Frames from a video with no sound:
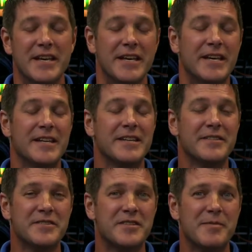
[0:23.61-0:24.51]
and in
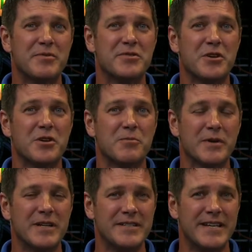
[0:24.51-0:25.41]
this episode we're
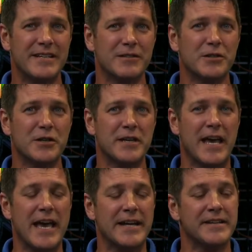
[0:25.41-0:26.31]
going to take a look
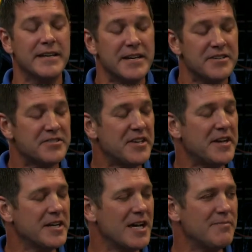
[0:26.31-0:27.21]
at
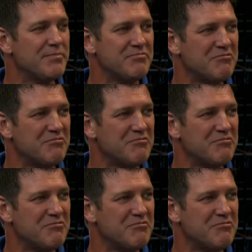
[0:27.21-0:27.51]
setting up